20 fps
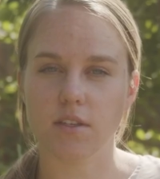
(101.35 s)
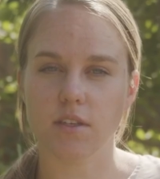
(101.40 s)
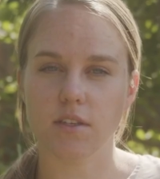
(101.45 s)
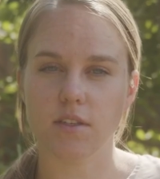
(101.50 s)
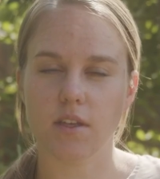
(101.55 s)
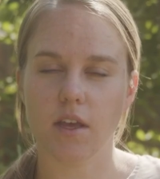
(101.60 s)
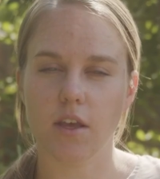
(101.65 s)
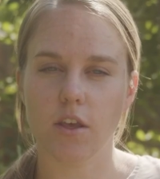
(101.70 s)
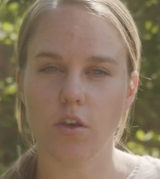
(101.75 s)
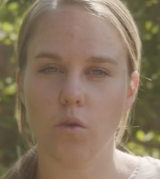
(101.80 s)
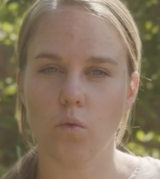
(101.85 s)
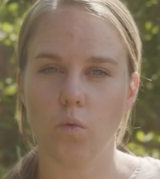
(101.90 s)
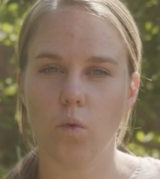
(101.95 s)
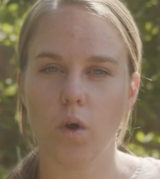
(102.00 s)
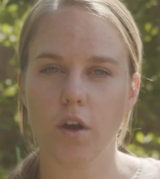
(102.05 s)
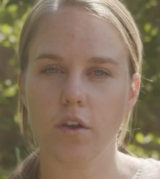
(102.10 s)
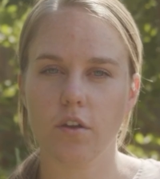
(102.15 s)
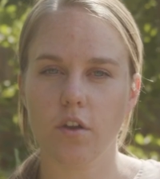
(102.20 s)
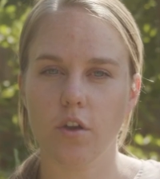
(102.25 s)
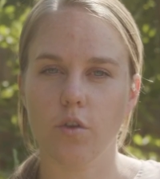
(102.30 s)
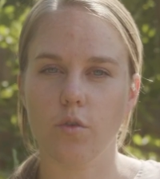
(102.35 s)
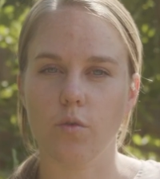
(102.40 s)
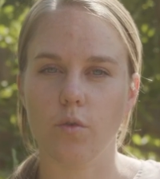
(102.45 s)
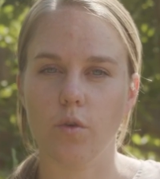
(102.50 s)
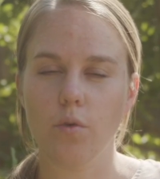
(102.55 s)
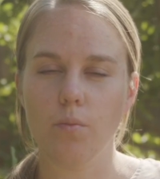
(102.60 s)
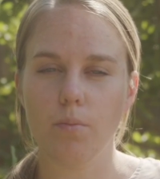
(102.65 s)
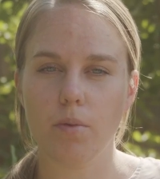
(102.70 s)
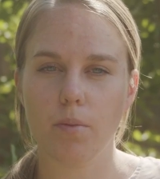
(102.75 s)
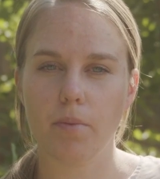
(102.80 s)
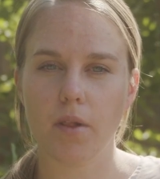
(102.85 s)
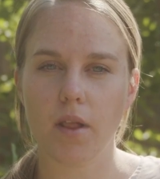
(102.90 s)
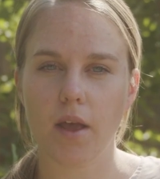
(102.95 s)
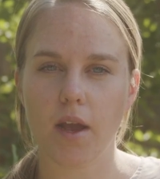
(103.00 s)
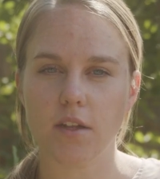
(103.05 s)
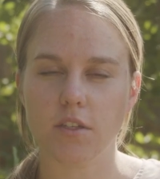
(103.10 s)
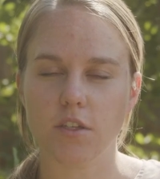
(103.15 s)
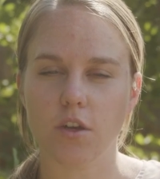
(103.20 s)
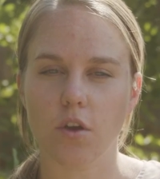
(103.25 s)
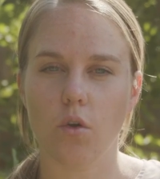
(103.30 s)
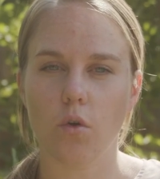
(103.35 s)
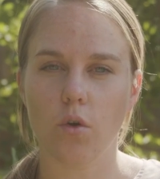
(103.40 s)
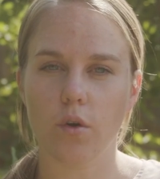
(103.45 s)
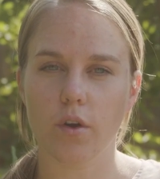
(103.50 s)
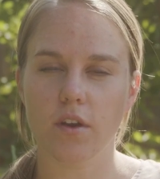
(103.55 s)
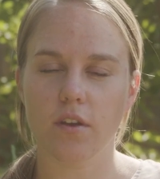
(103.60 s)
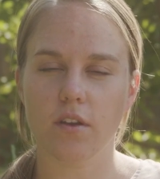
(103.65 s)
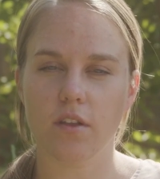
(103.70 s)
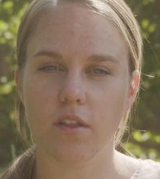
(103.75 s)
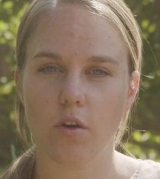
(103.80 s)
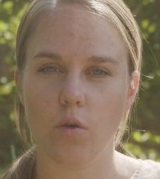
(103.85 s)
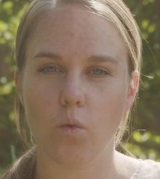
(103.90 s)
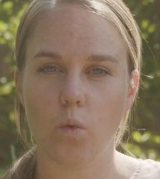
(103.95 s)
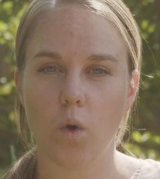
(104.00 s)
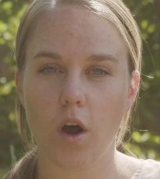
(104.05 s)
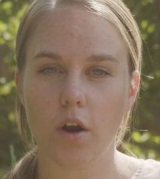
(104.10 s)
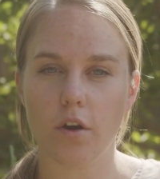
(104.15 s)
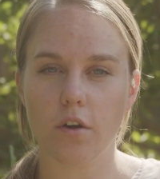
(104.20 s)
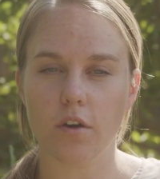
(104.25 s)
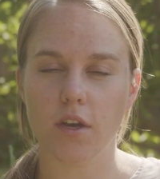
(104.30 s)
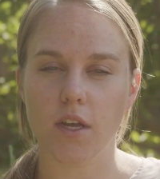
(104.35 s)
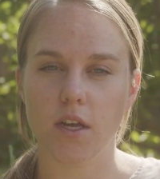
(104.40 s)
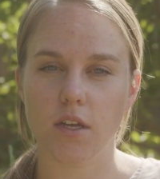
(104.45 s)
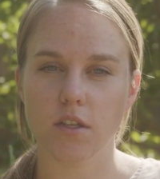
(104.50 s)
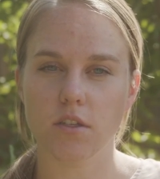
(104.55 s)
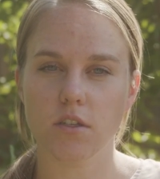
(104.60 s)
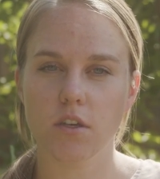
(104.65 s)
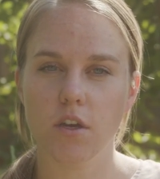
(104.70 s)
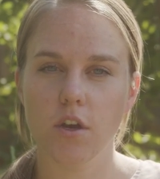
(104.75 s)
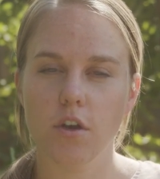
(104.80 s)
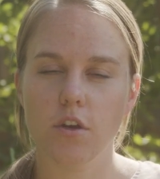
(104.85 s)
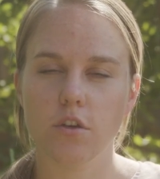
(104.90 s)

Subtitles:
is that you'll want to group plants according to their water needs.